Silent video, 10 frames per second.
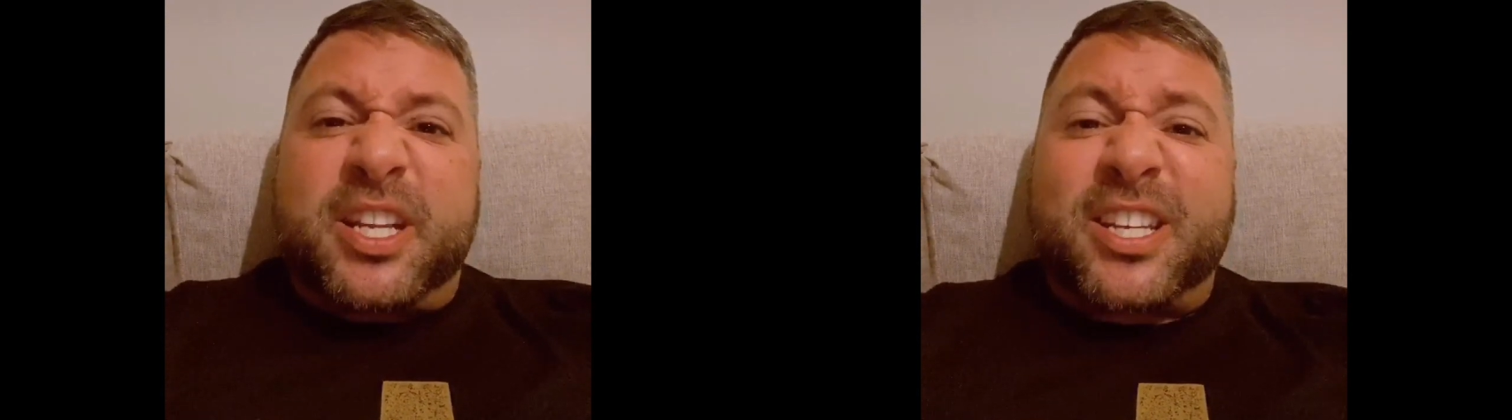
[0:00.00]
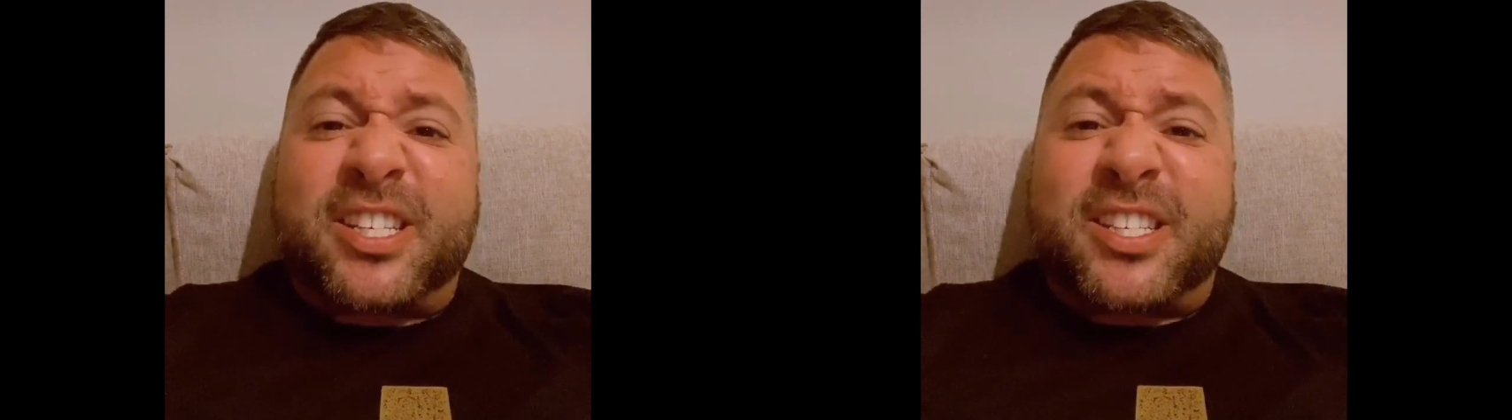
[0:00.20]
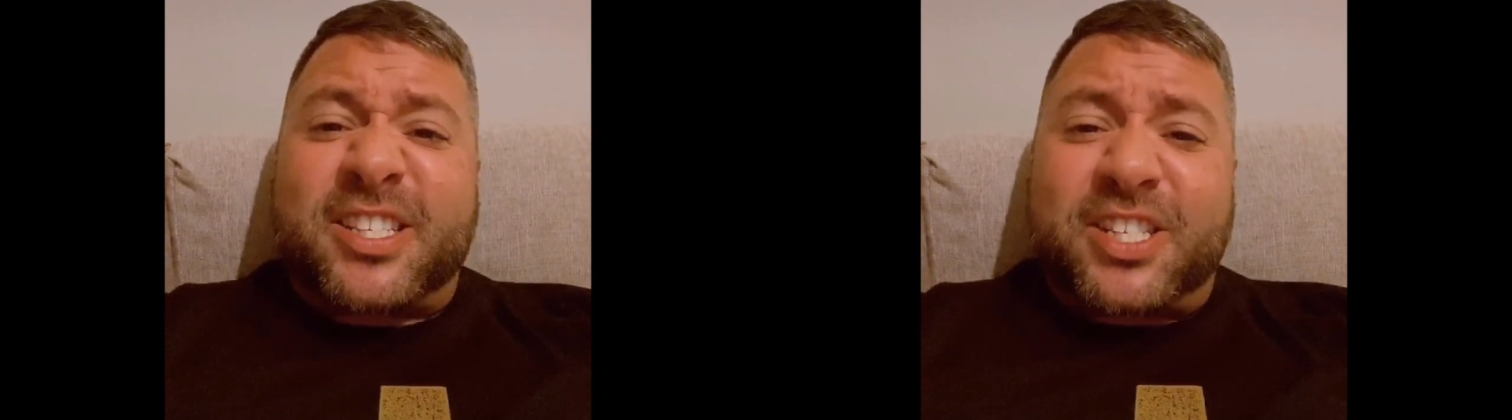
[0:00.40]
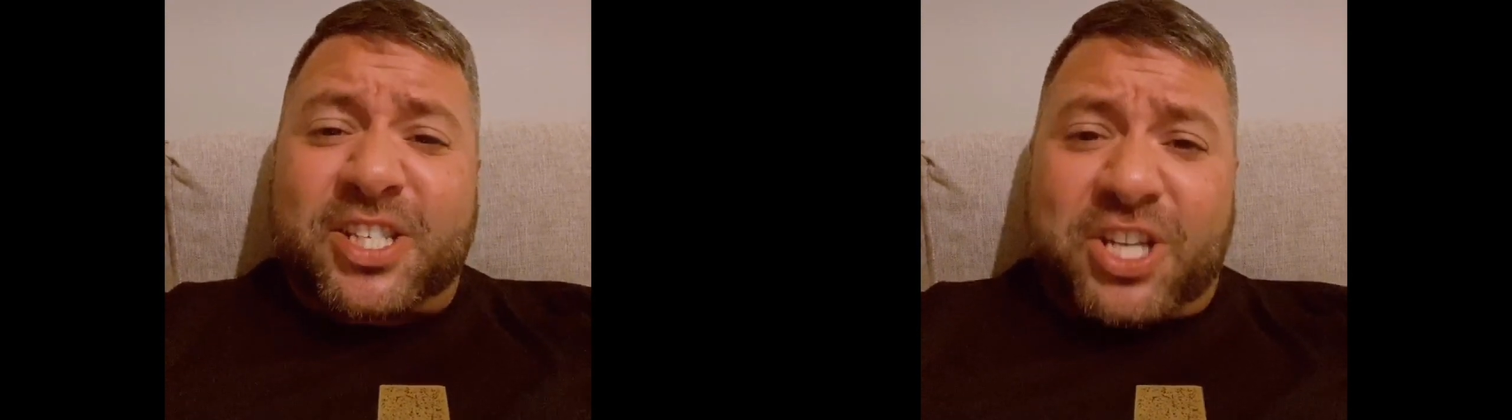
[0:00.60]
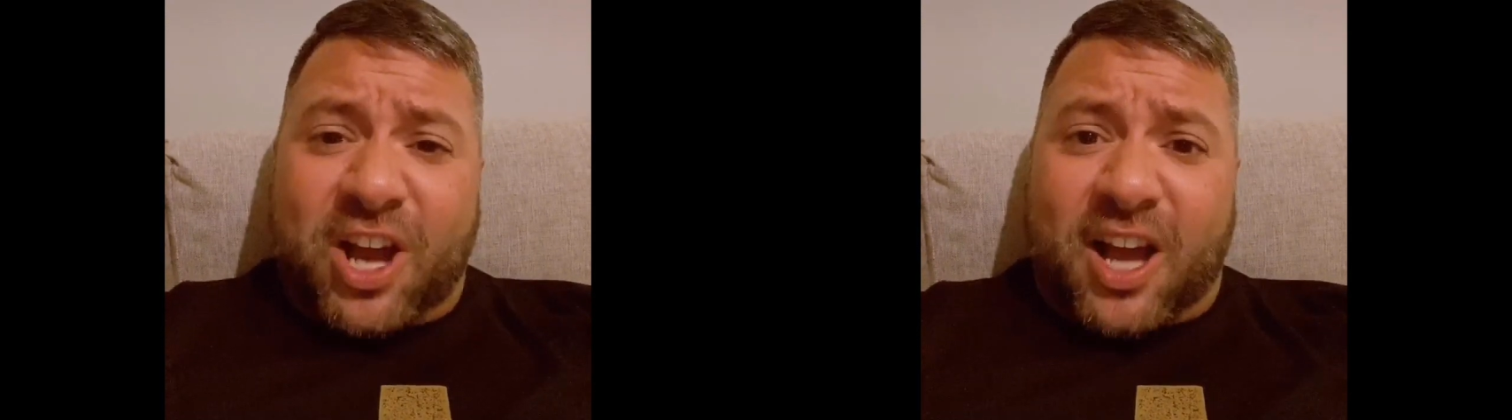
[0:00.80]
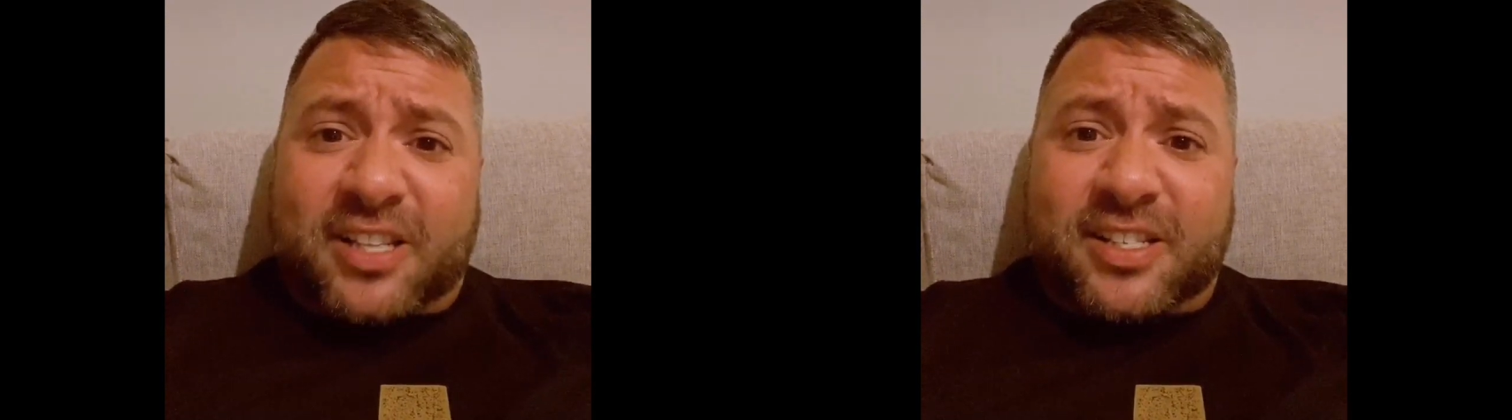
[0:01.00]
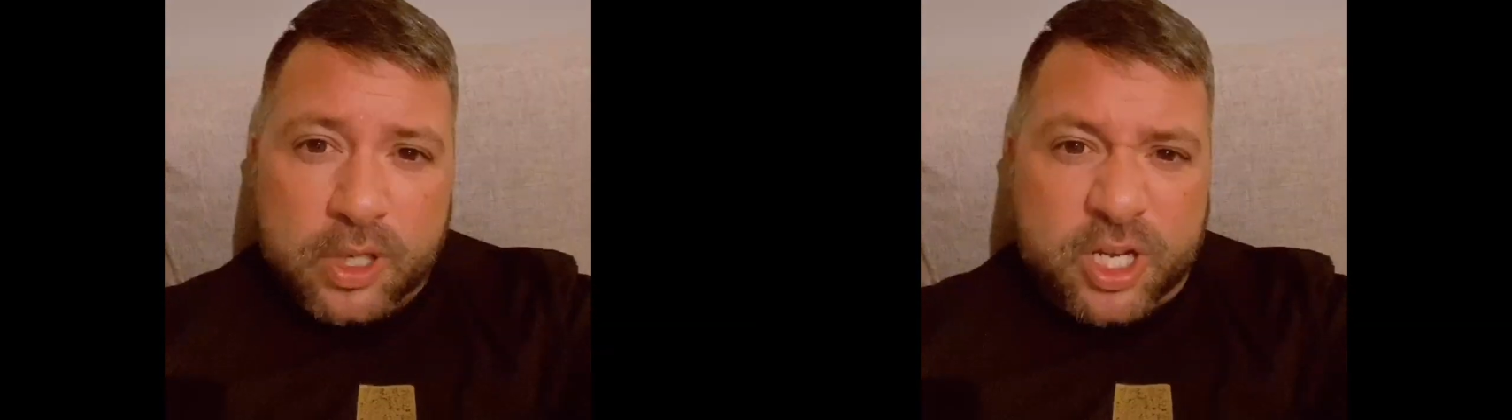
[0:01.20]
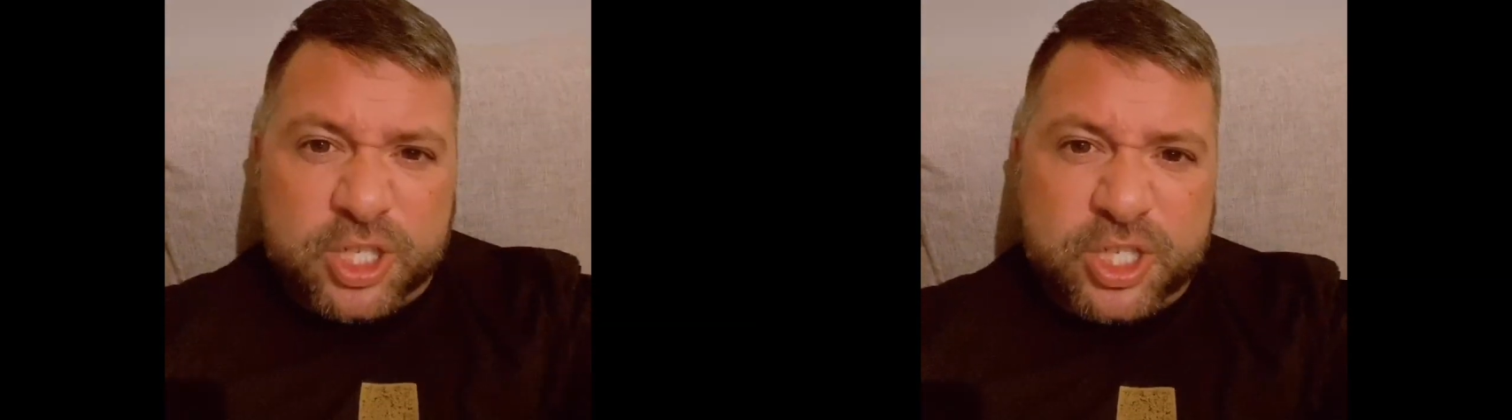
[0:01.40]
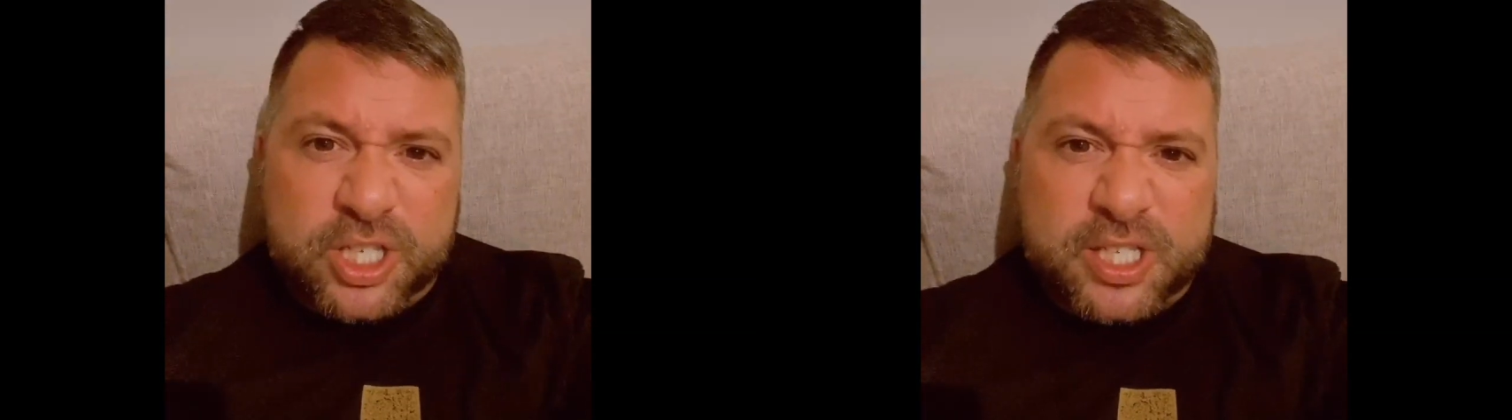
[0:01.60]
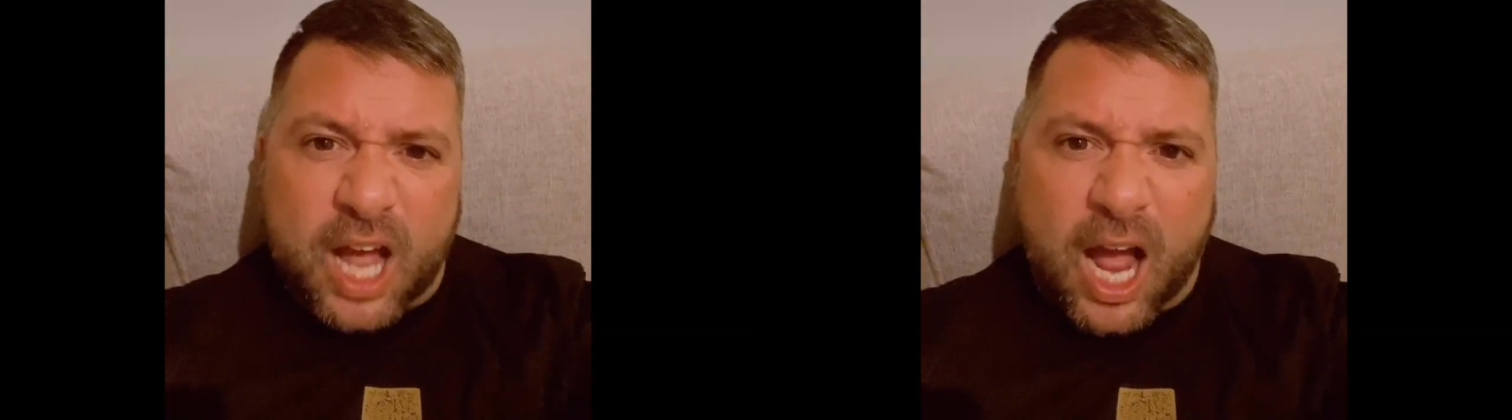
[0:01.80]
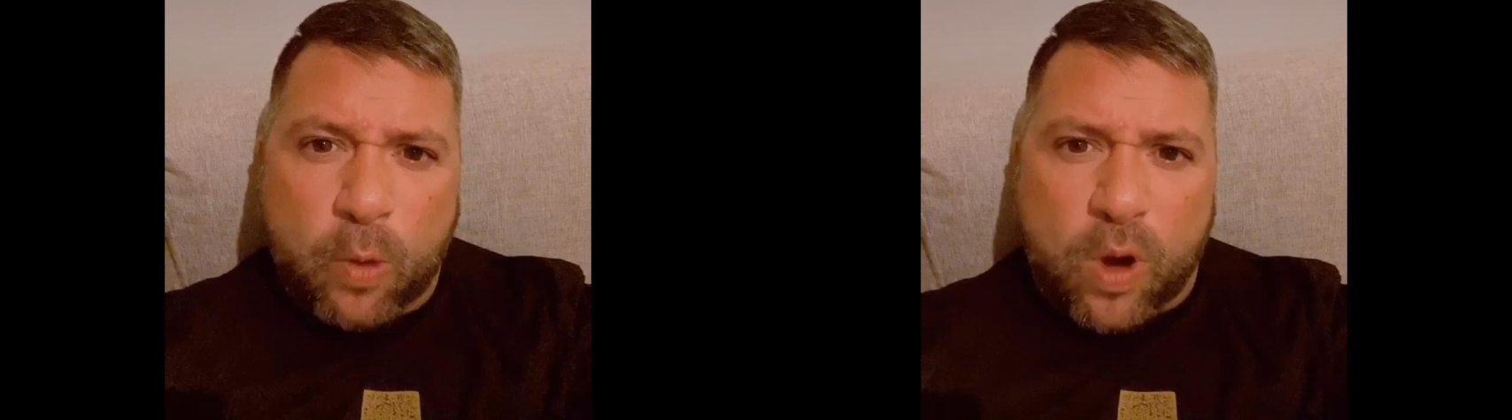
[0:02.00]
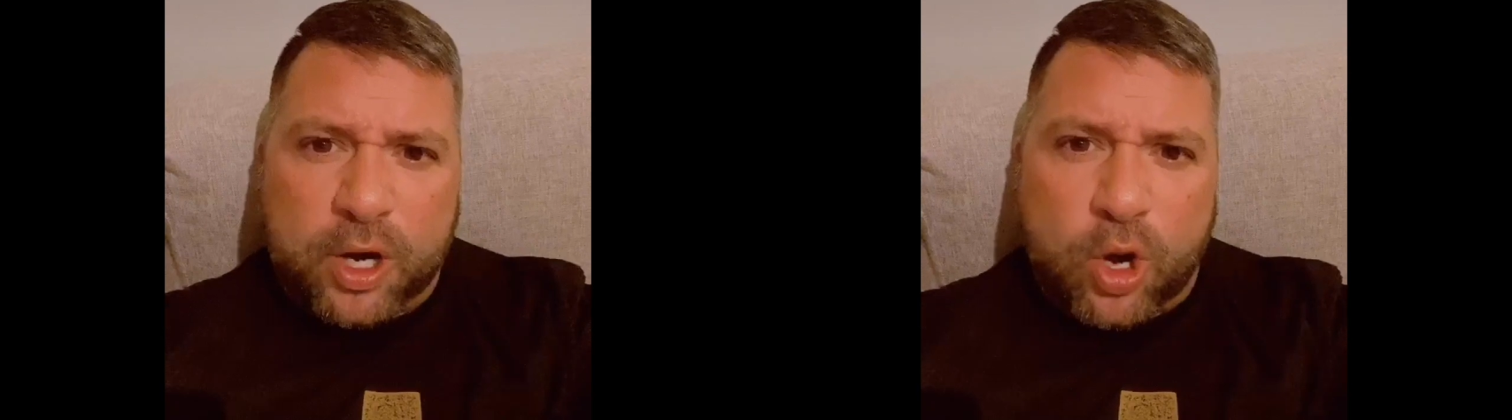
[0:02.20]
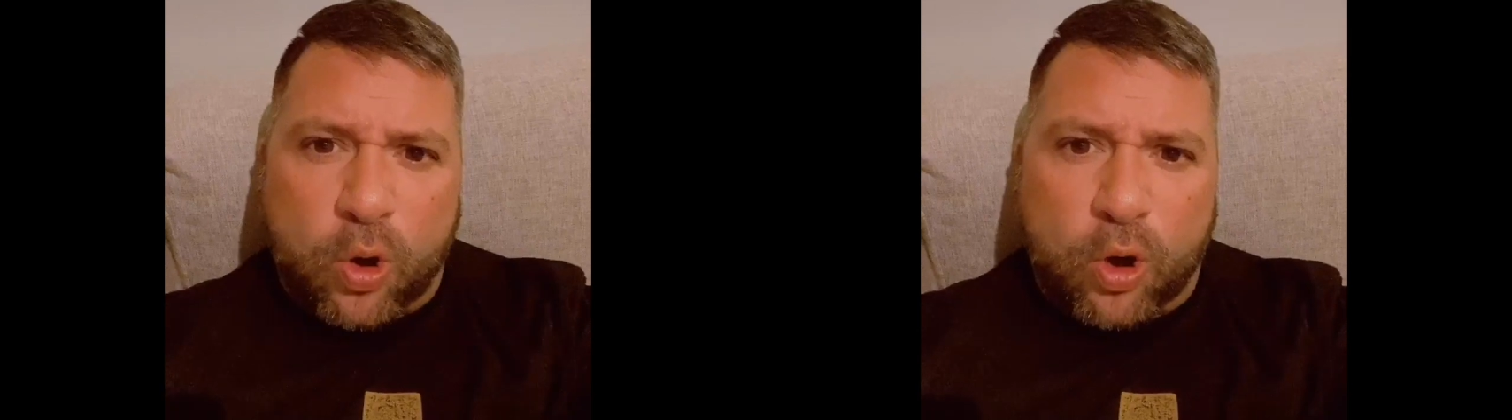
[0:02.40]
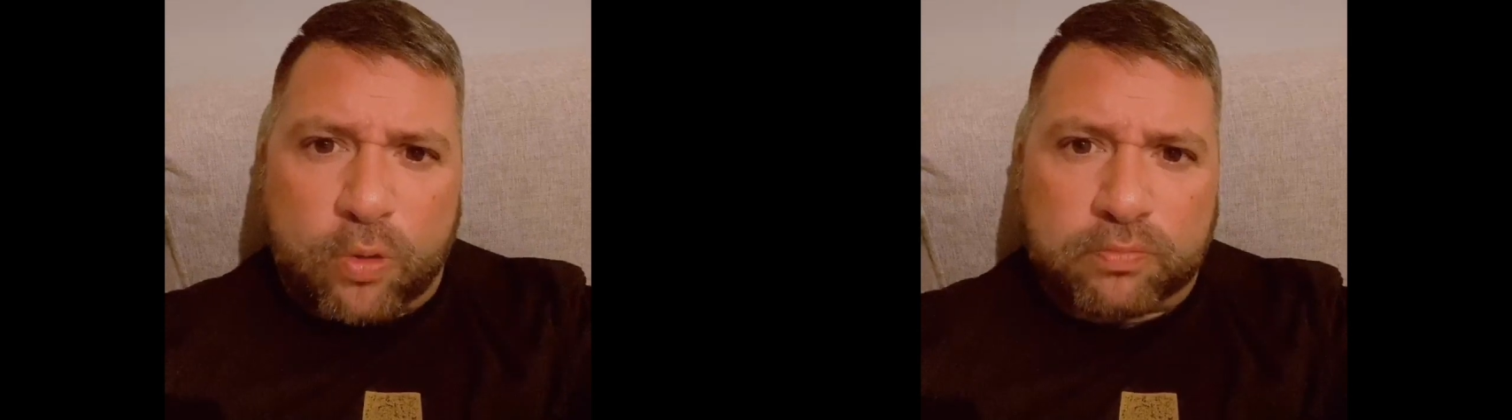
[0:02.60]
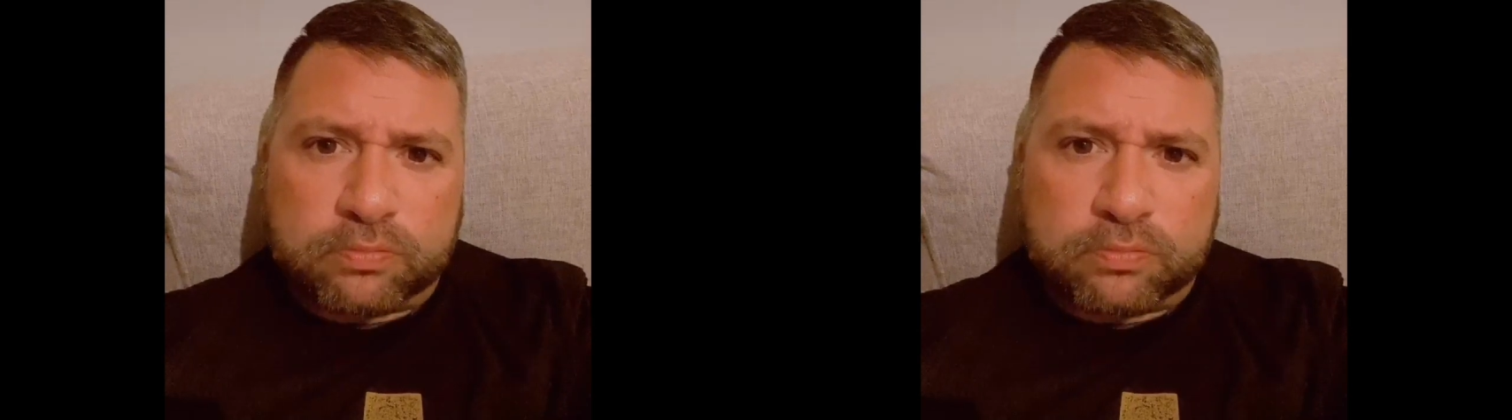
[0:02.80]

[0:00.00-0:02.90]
disgust. She says, "I want to go home."